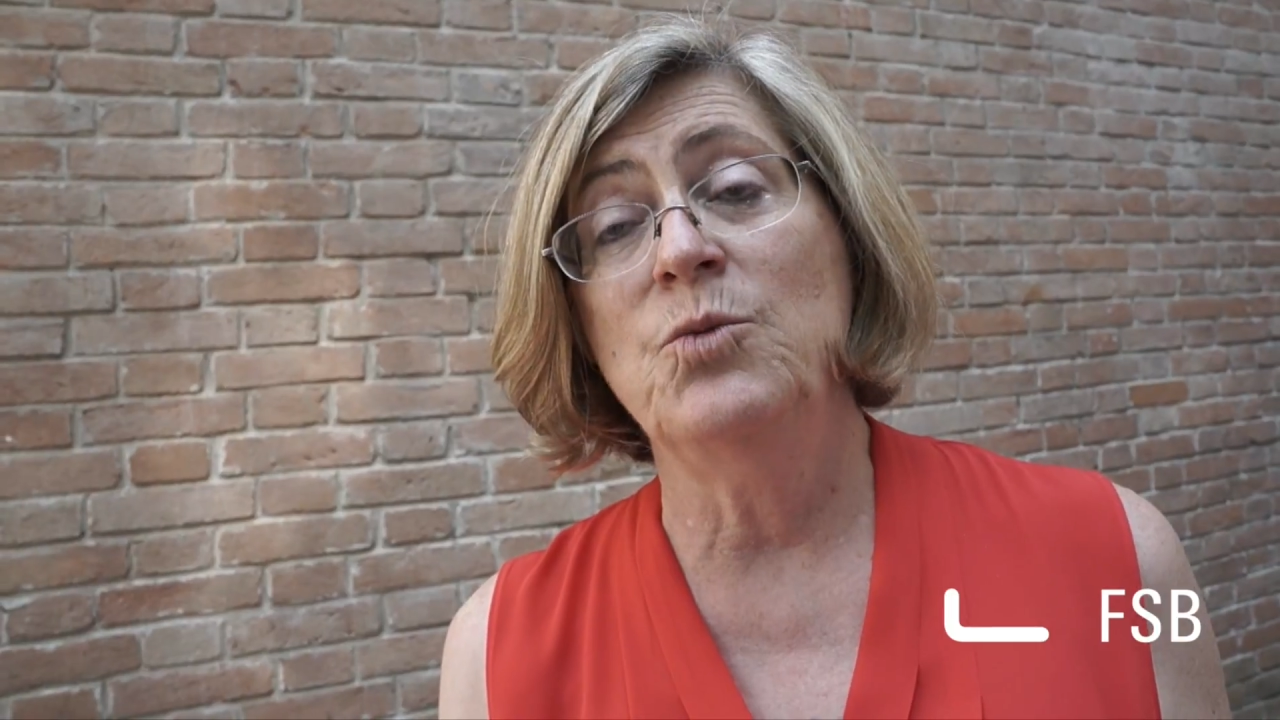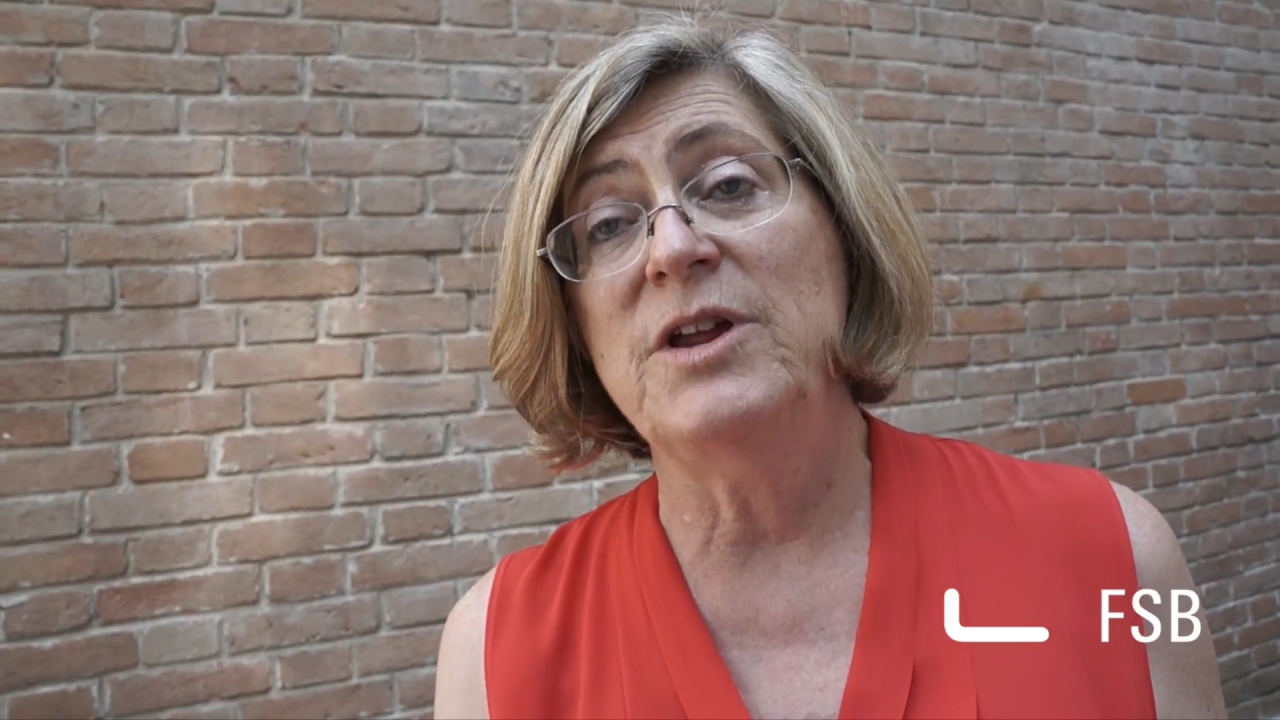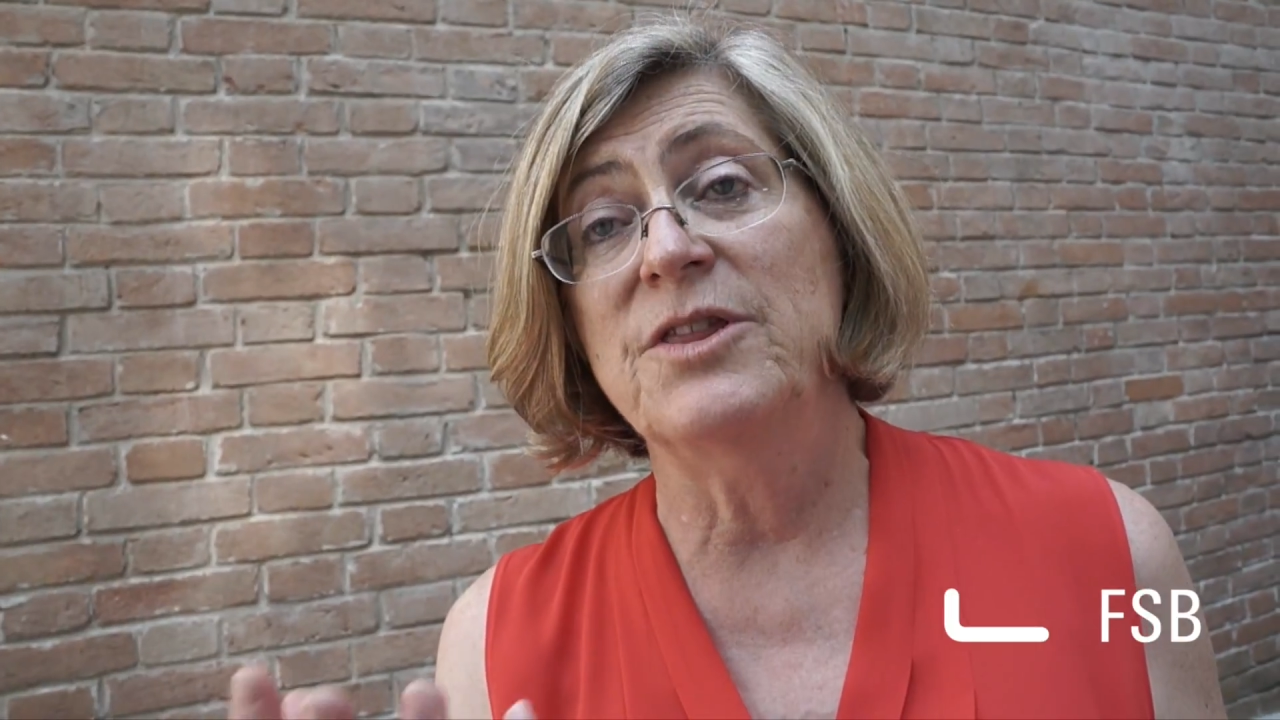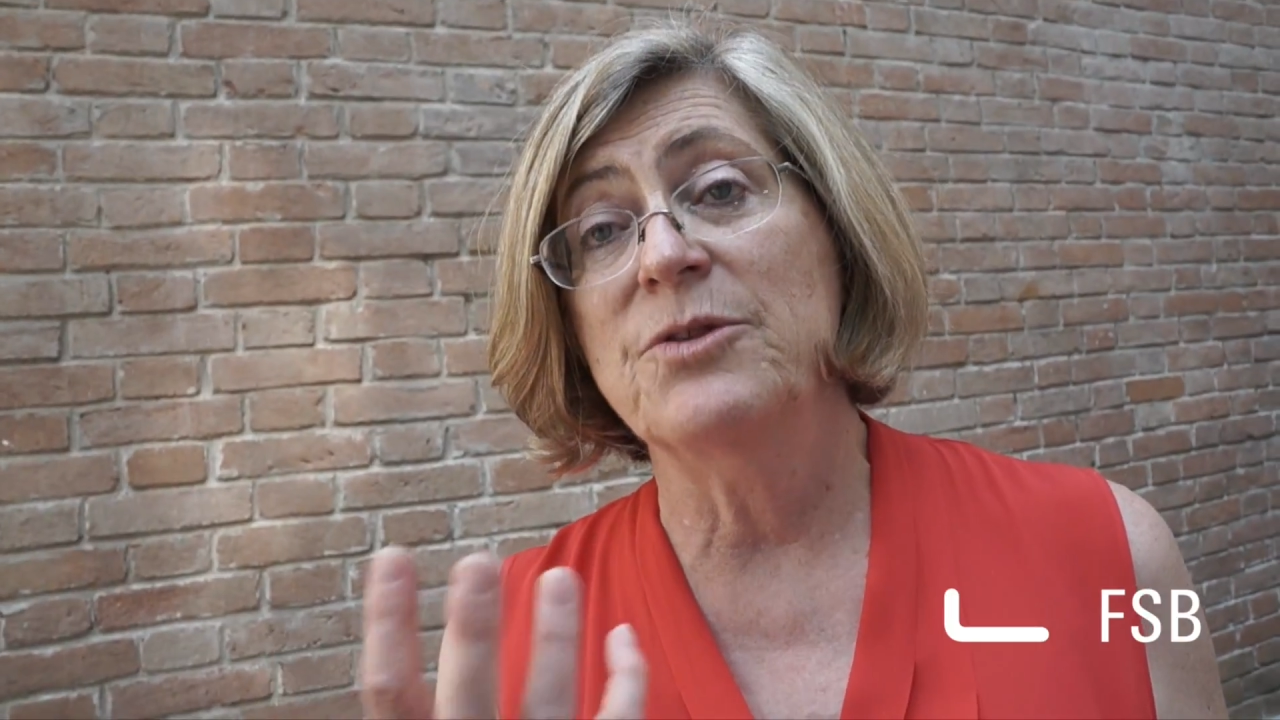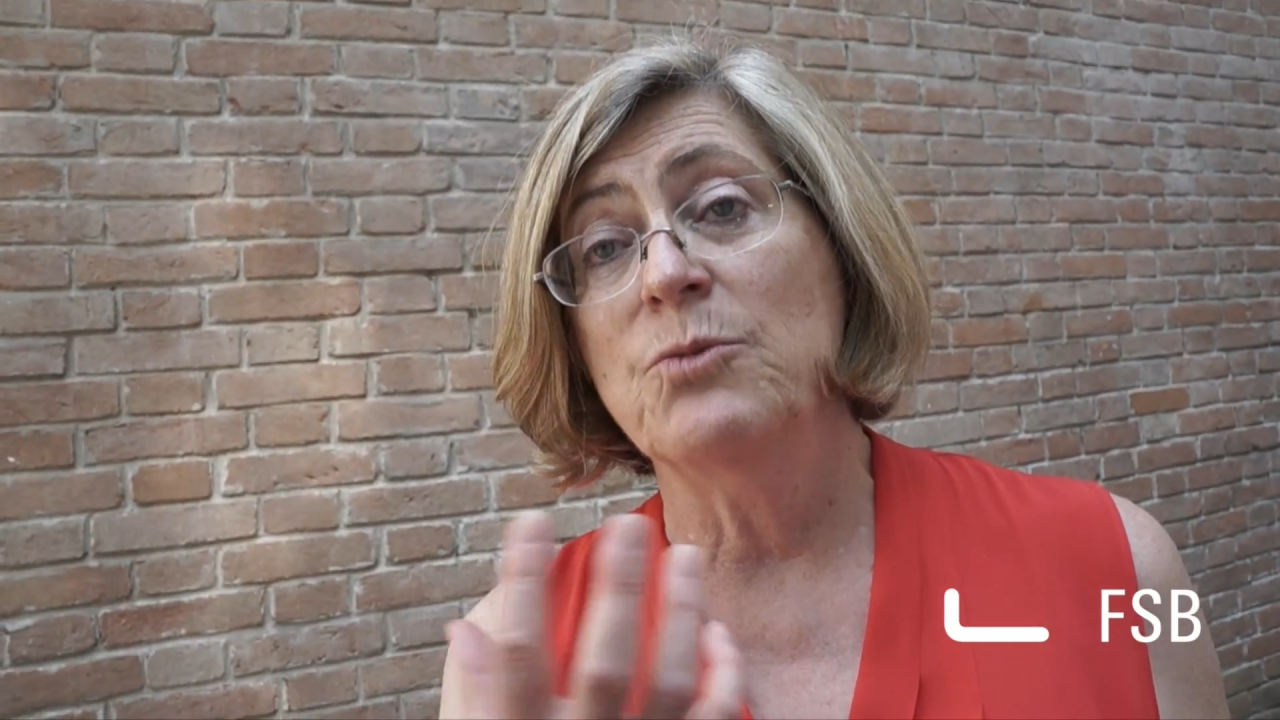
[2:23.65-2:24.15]

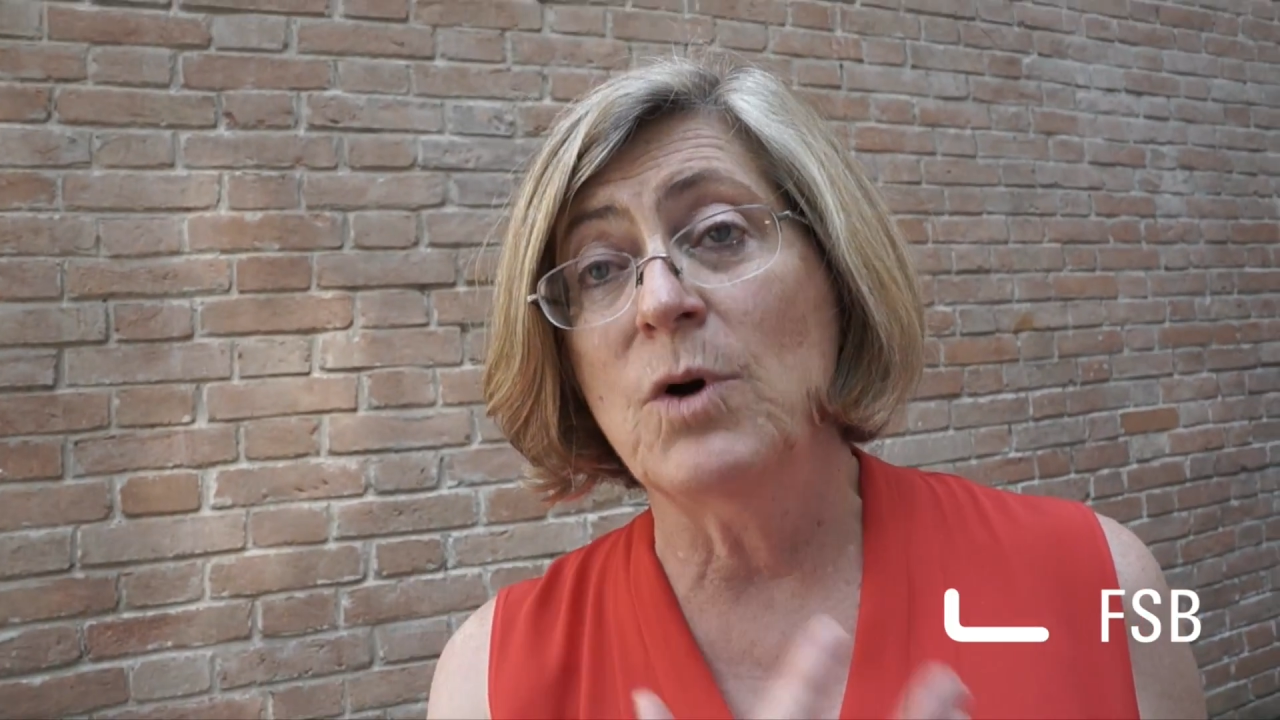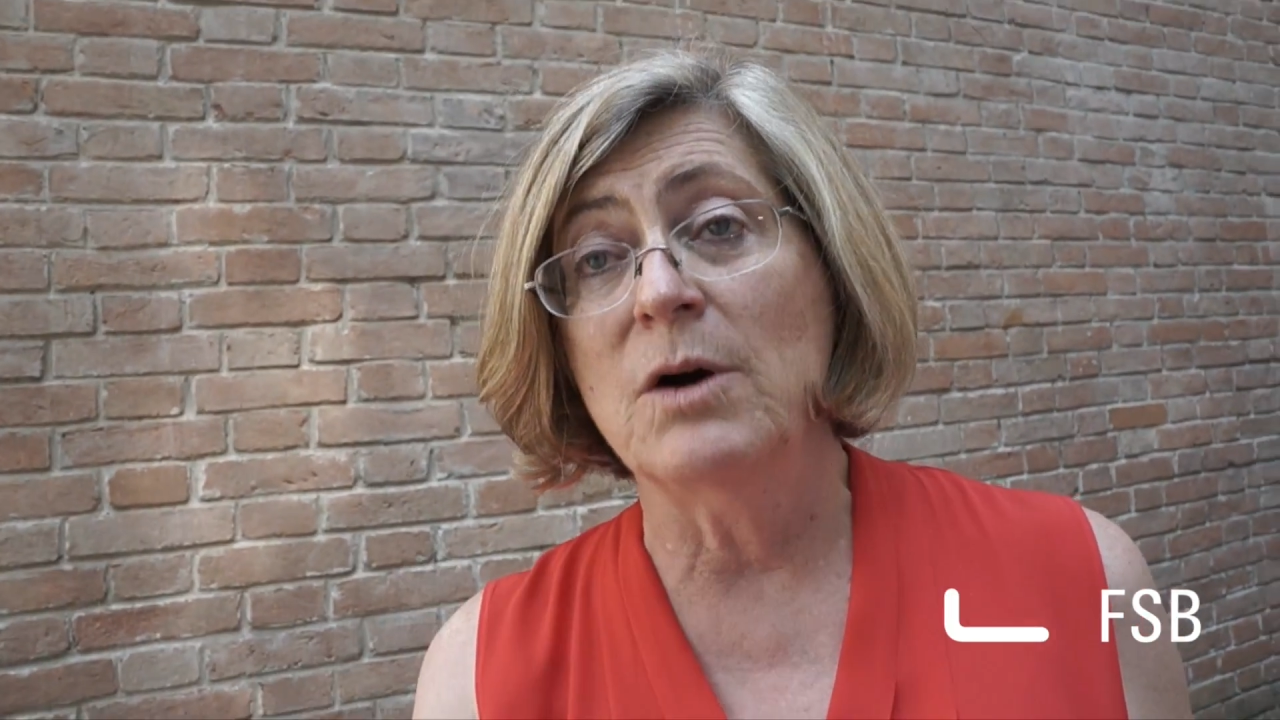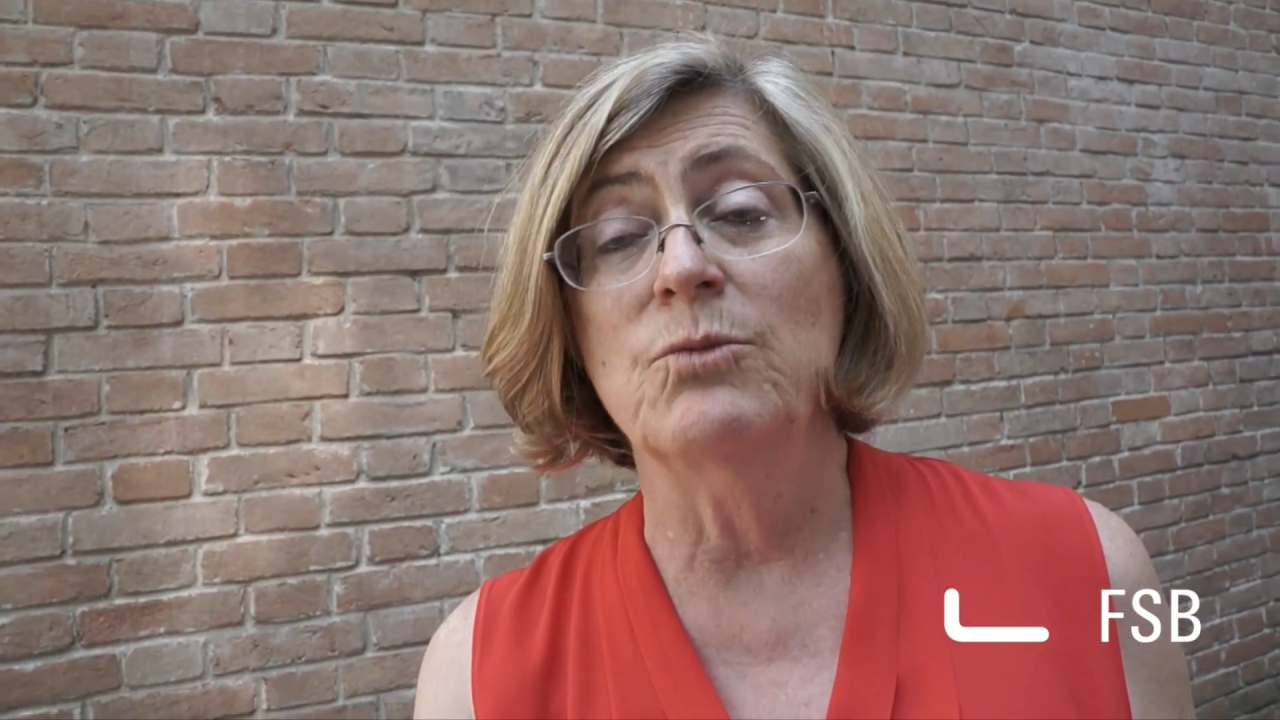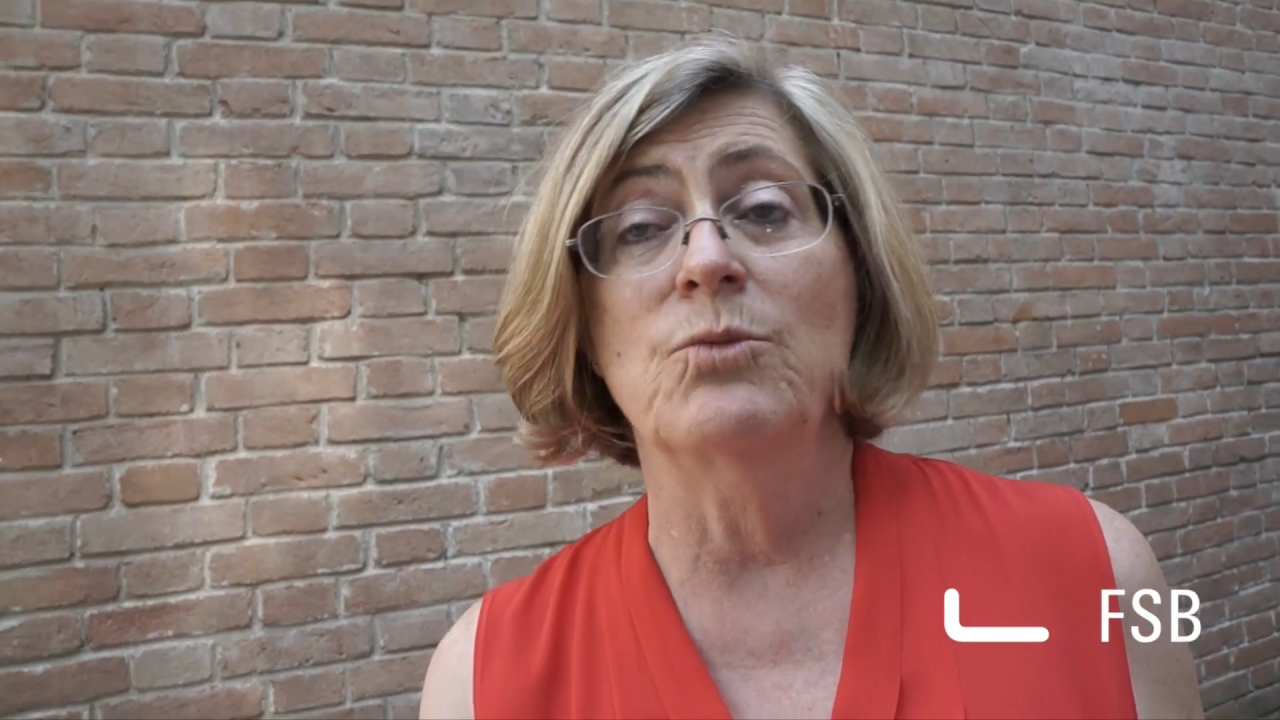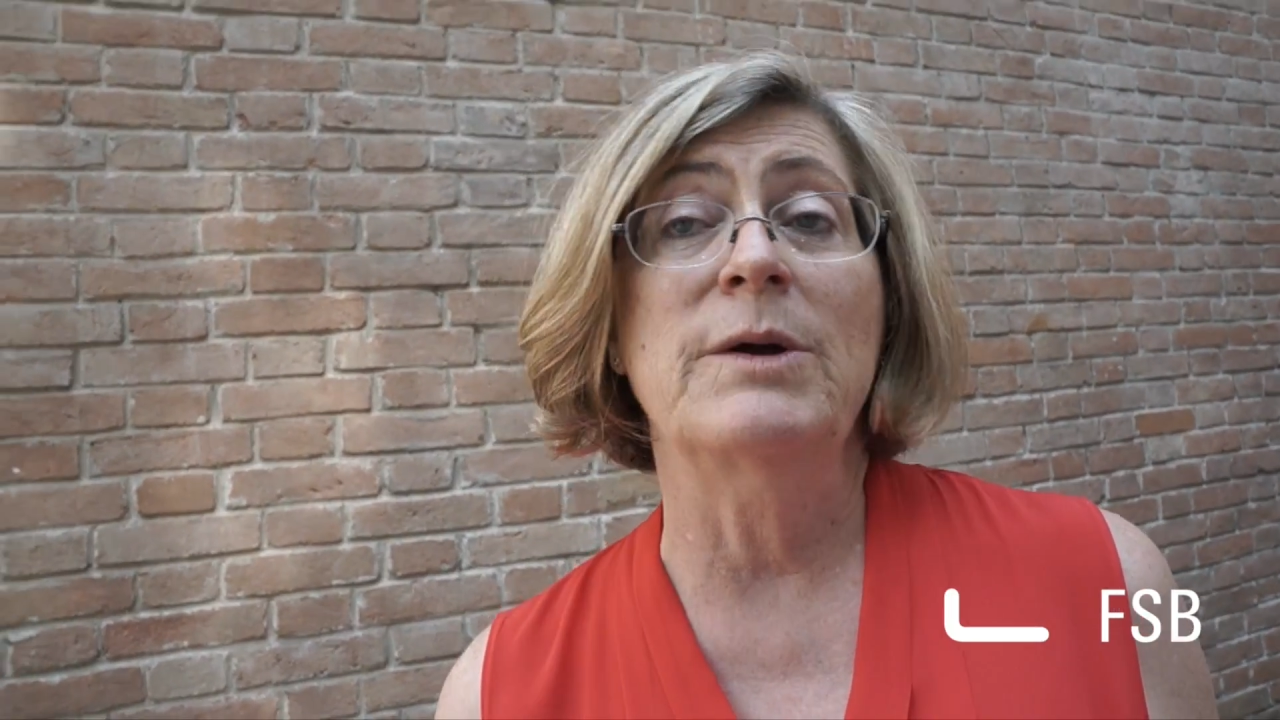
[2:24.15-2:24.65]
with what